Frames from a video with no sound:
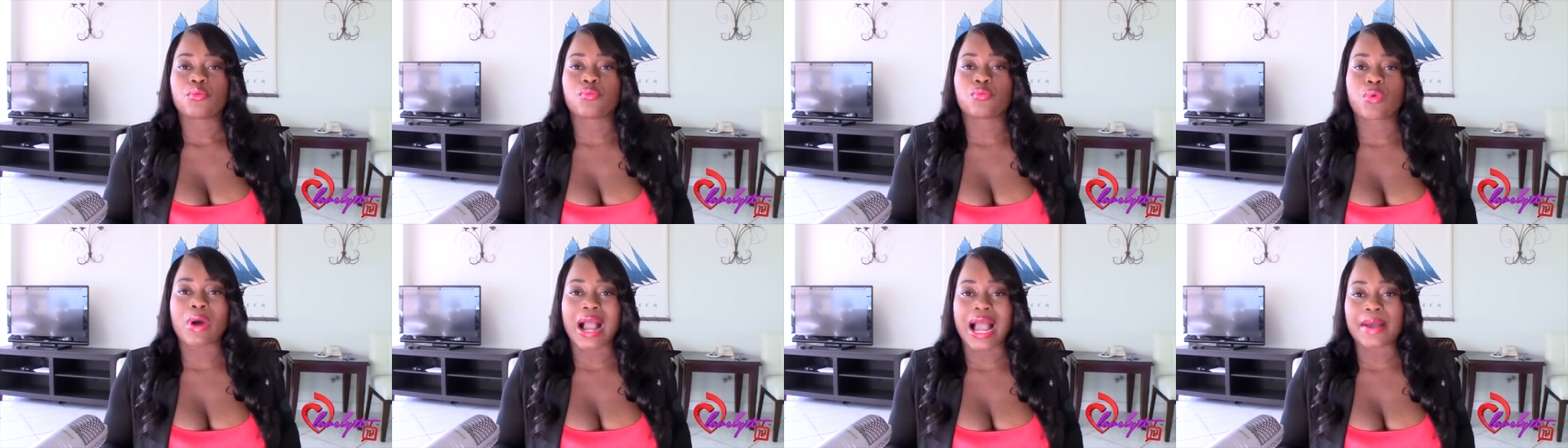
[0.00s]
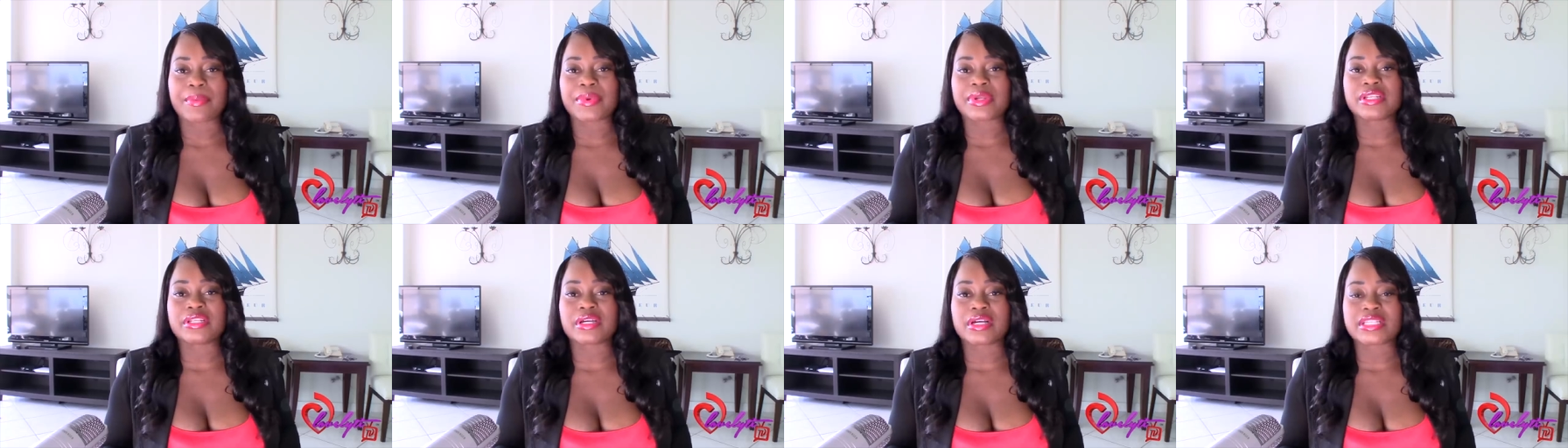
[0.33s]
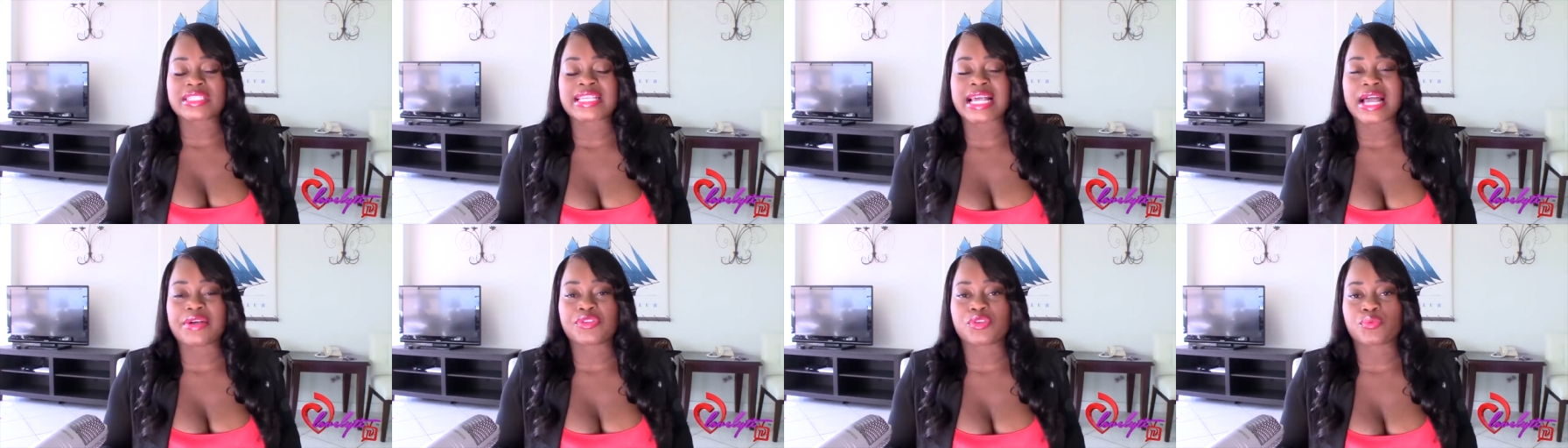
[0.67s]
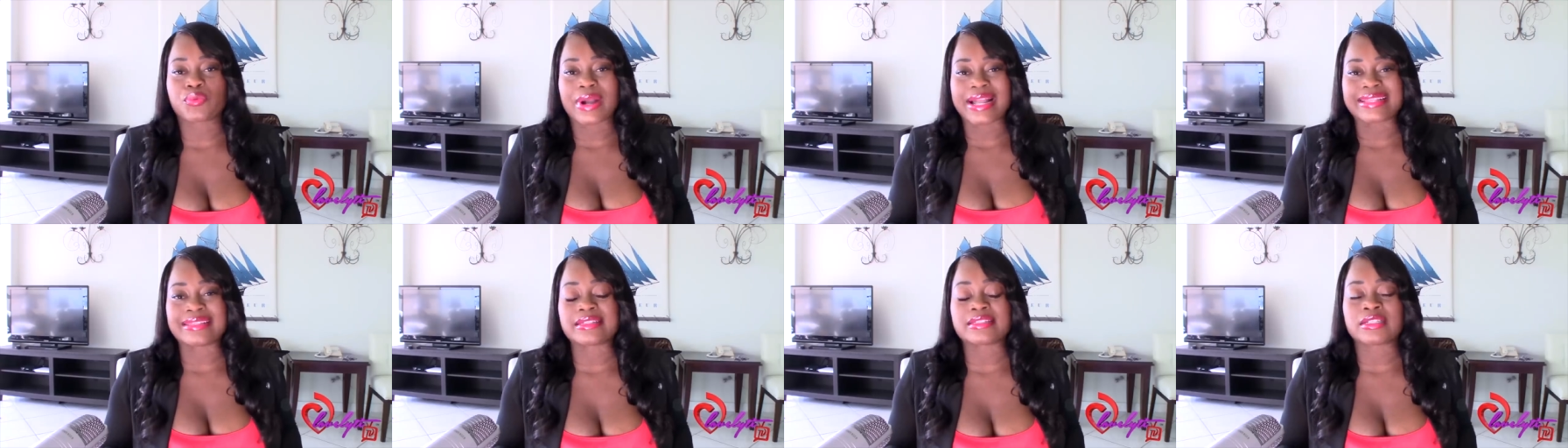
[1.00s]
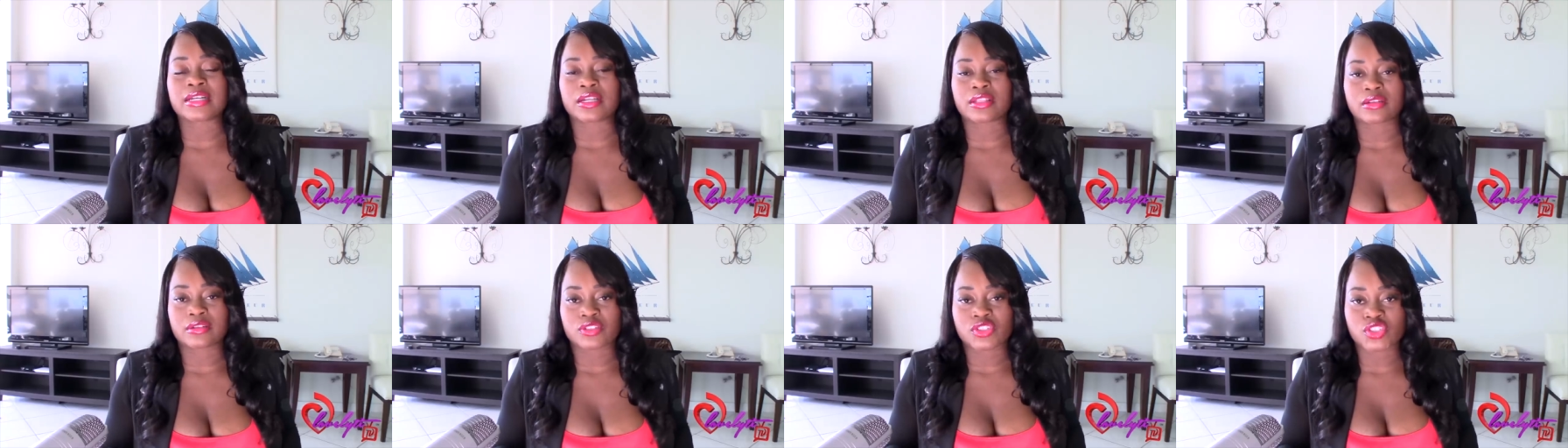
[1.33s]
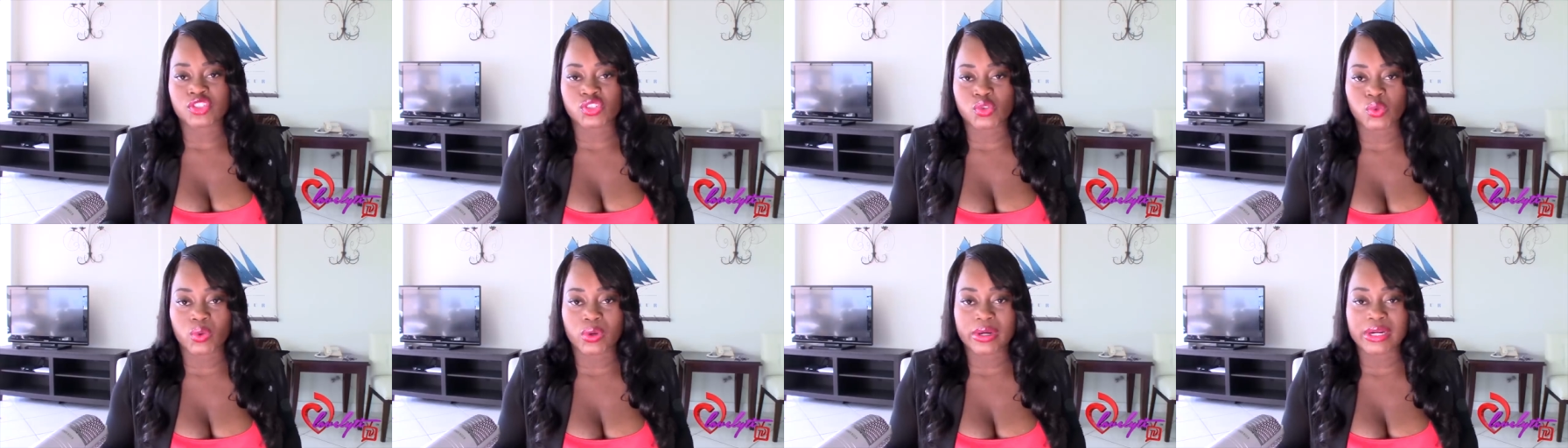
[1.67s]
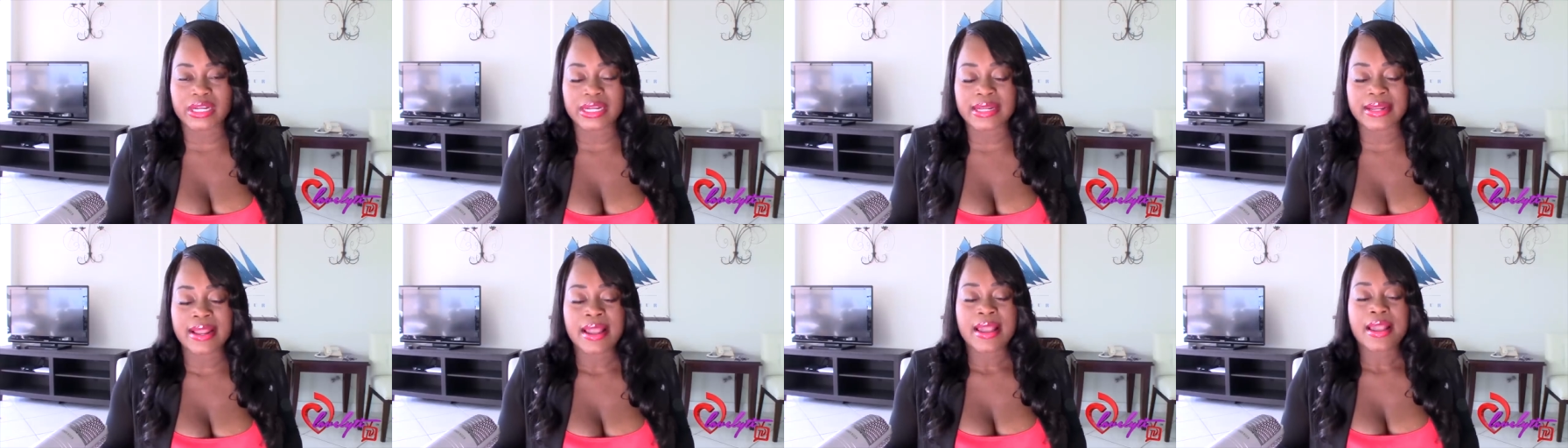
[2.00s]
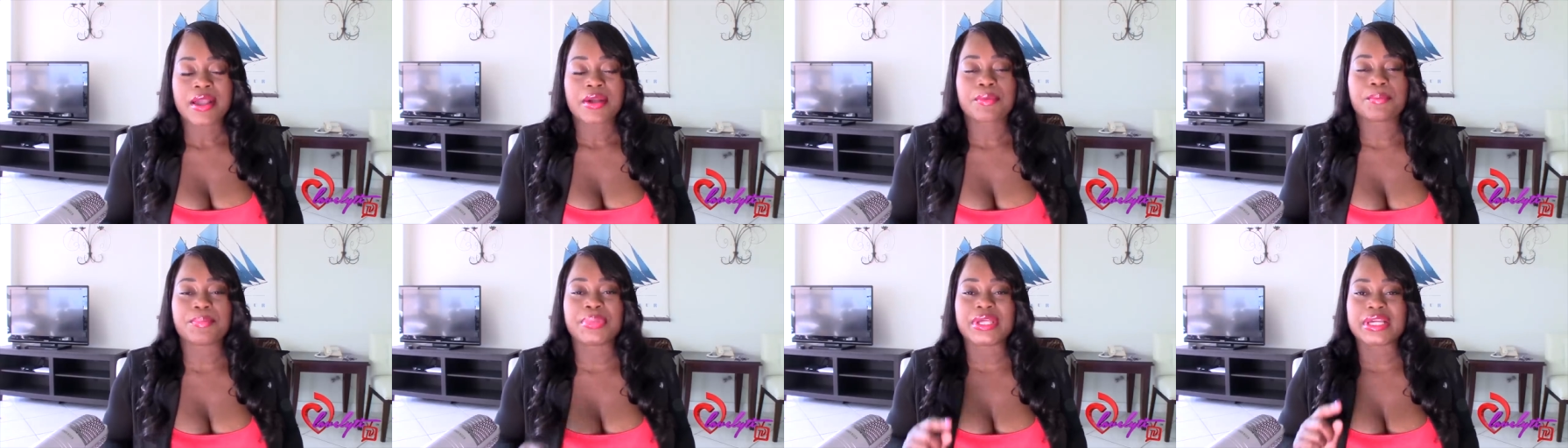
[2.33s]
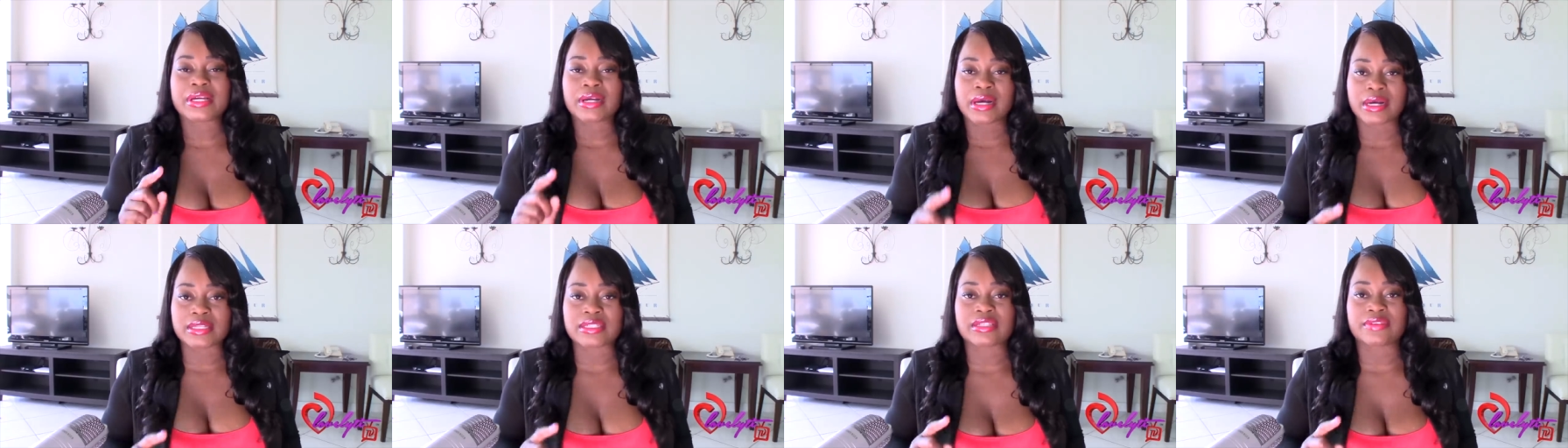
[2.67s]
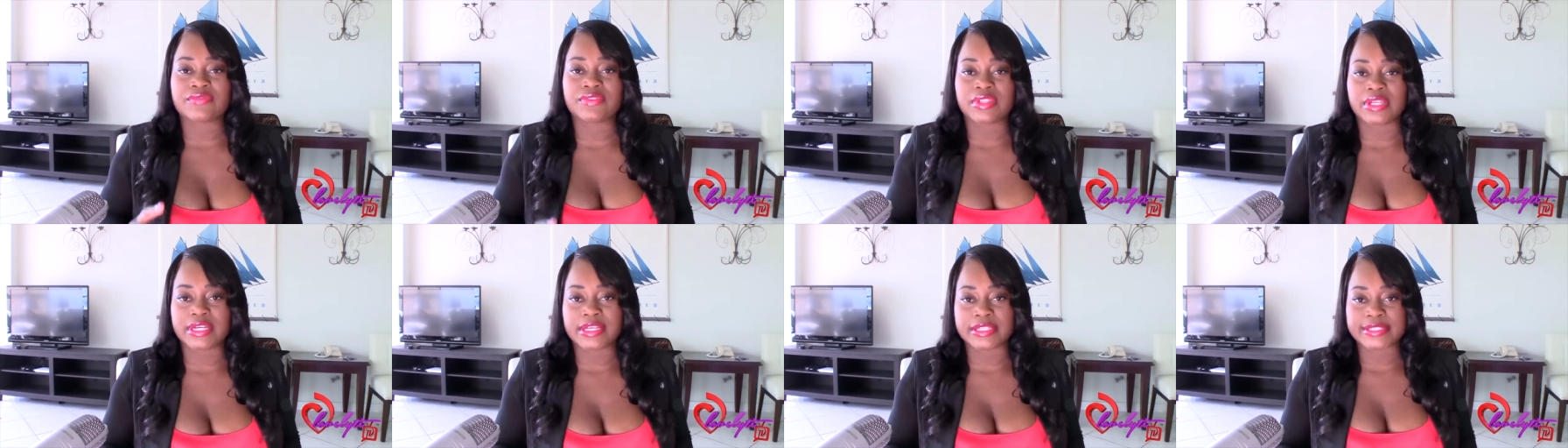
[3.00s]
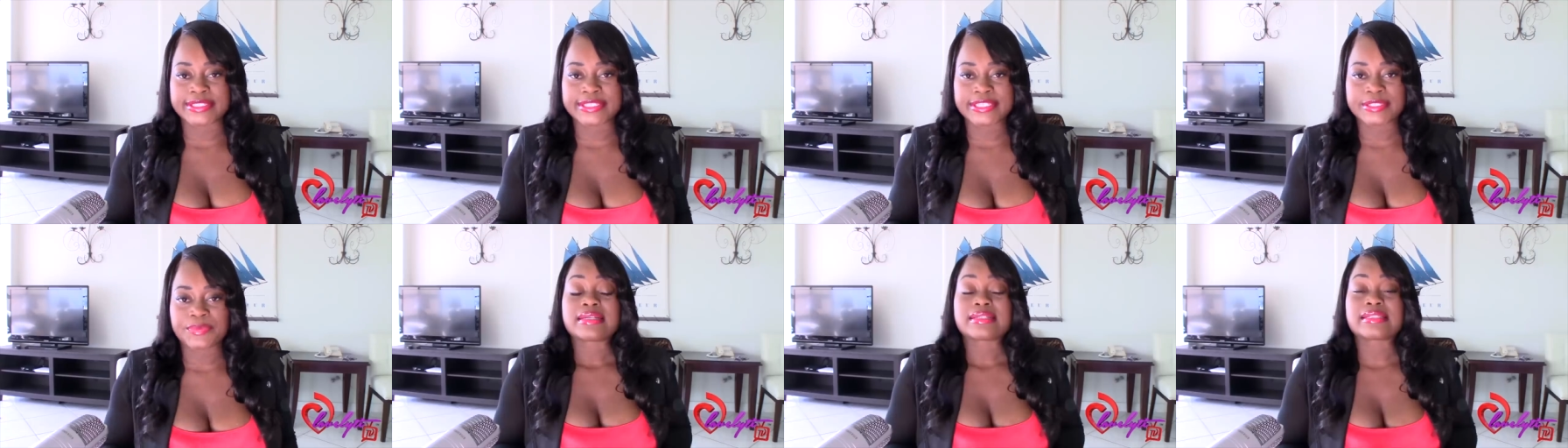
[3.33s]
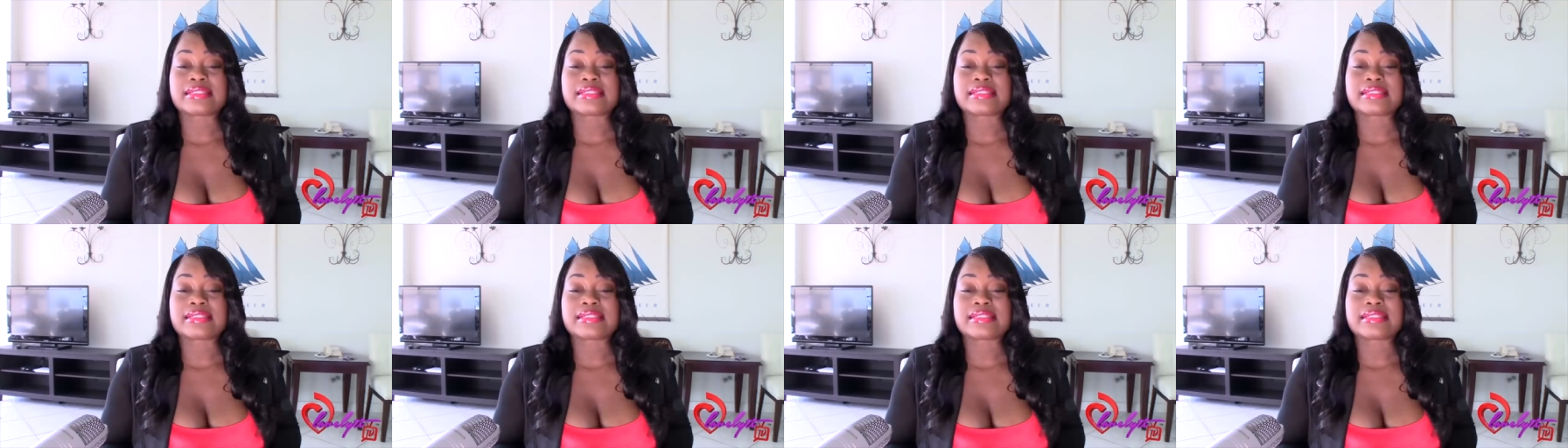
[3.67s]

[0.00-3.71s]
Robyn does have the right to tell her story because of this.